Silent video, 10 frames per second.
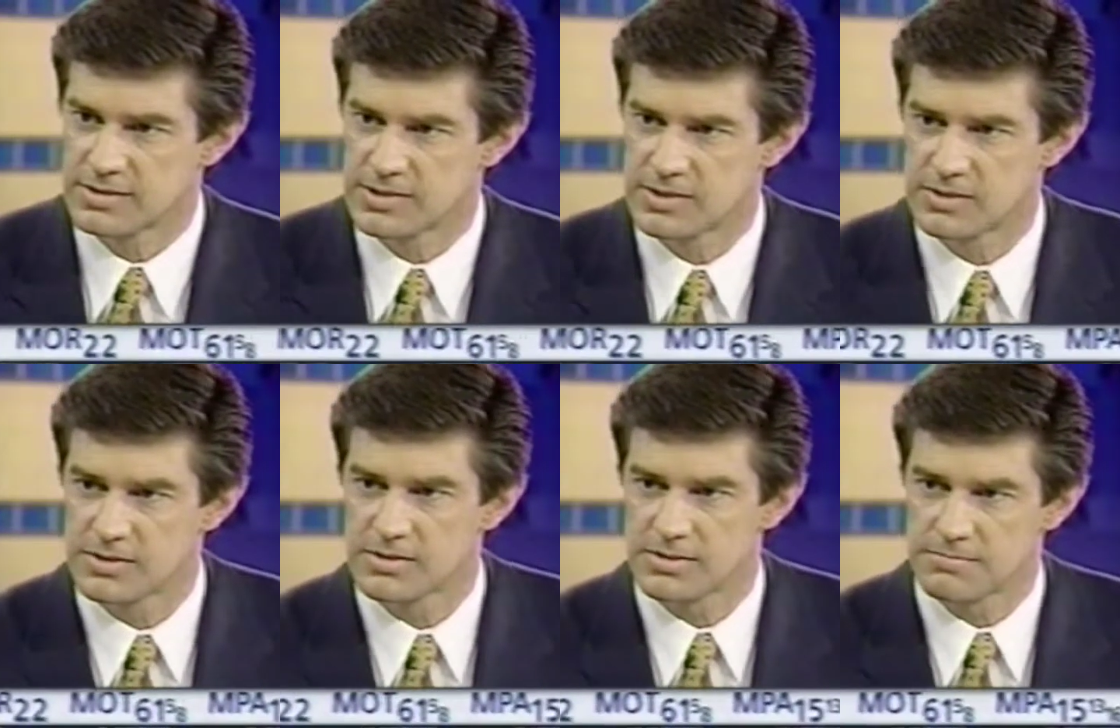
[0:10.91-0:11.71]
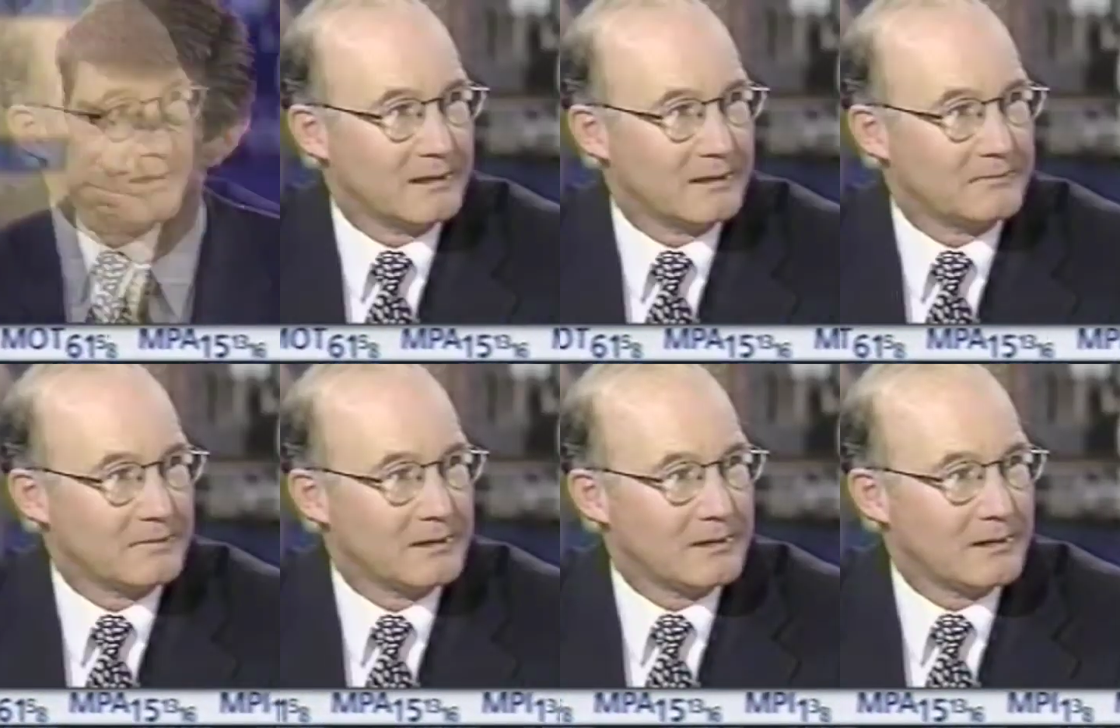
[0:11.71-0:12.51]
It has. Certainly
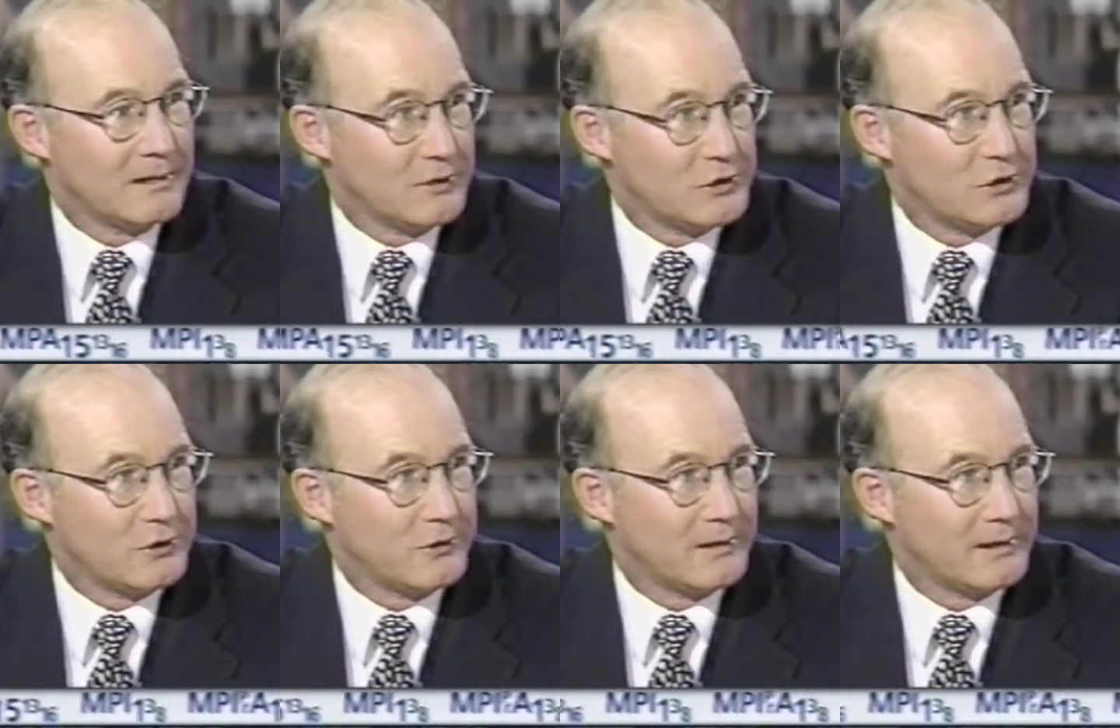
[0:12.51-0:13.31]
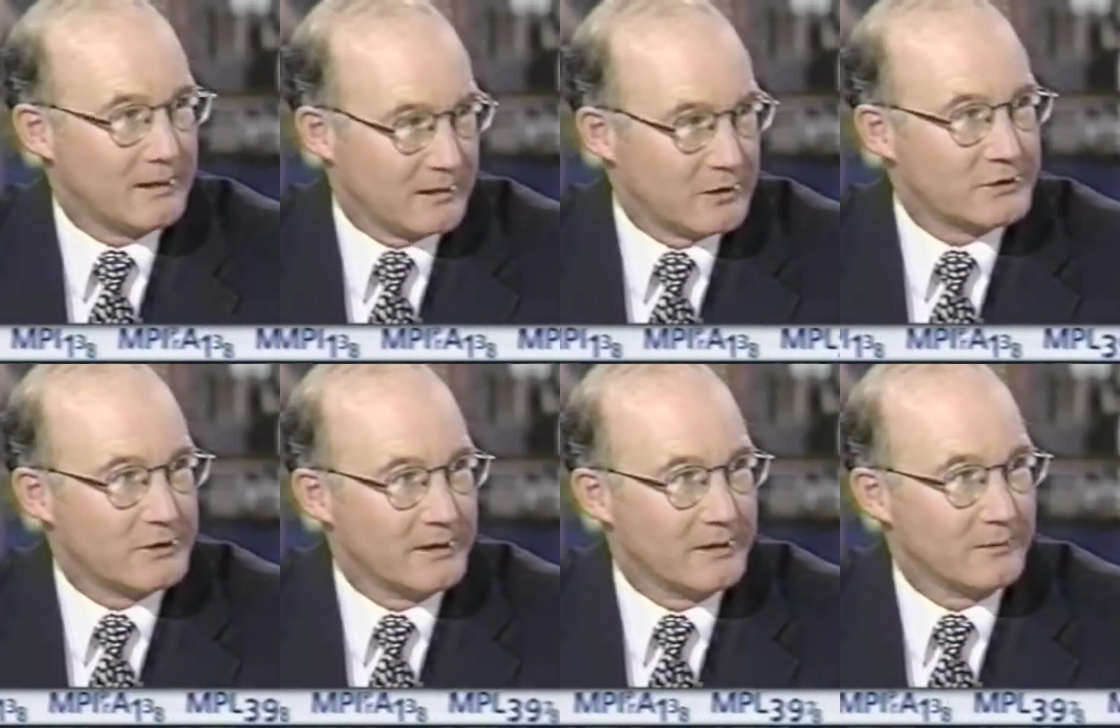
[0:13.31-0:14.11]
this year and
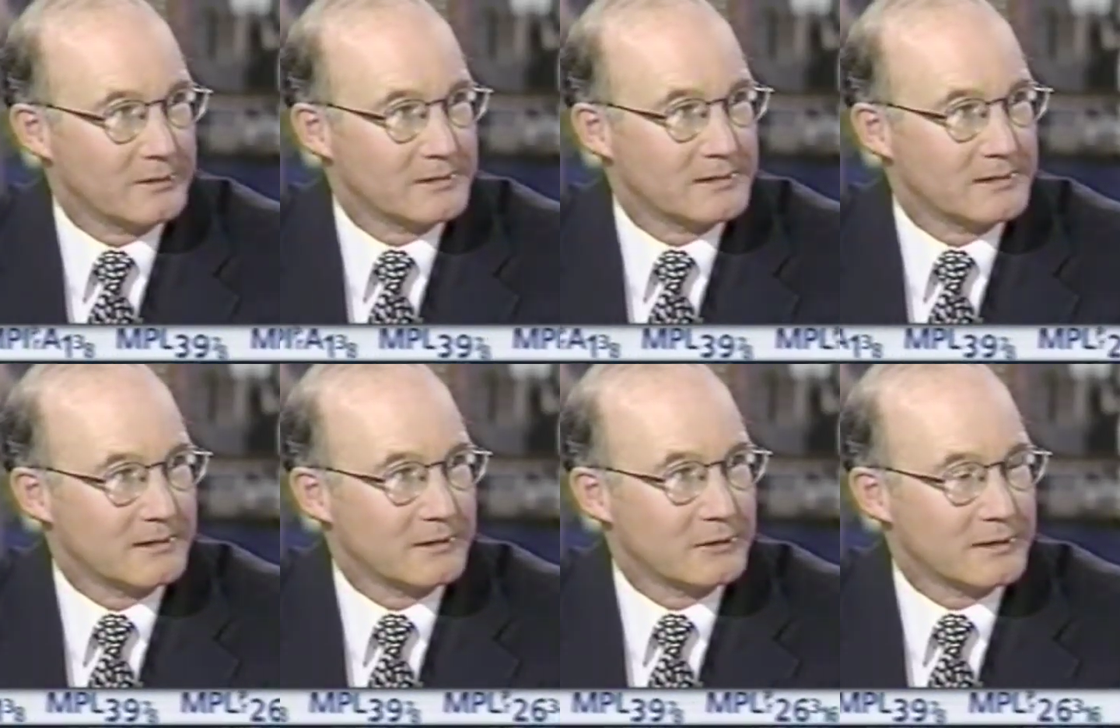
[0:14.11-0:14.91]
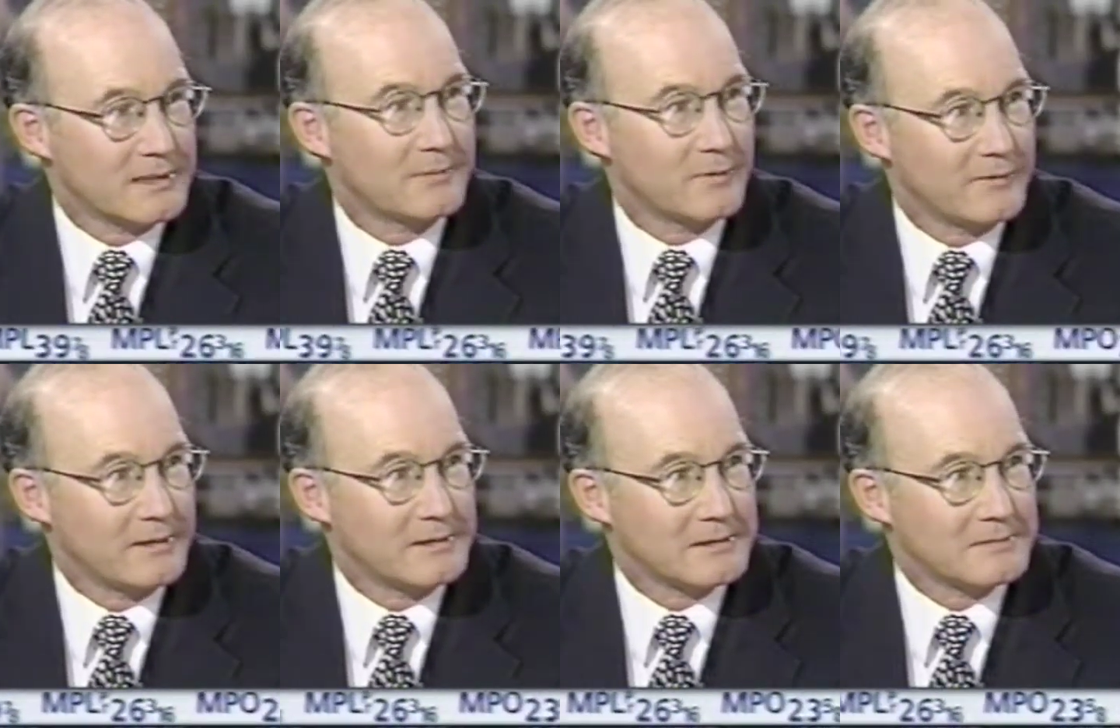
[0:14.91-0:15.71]
yesterday was a good
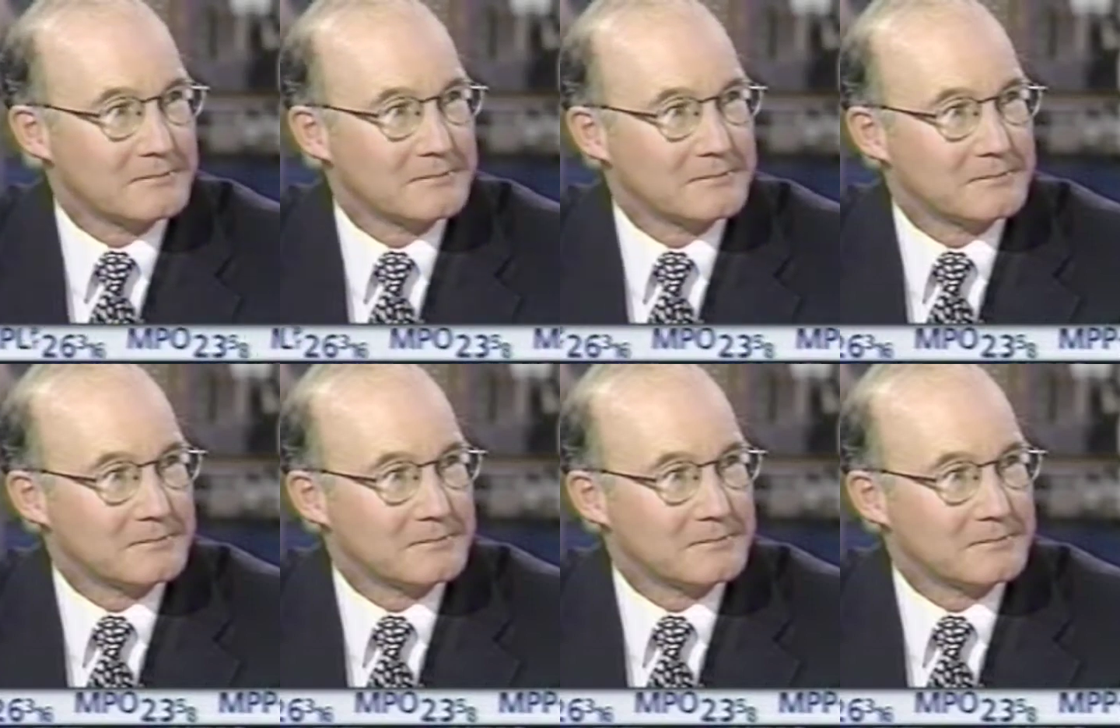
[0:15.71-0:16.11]
example of that, yes.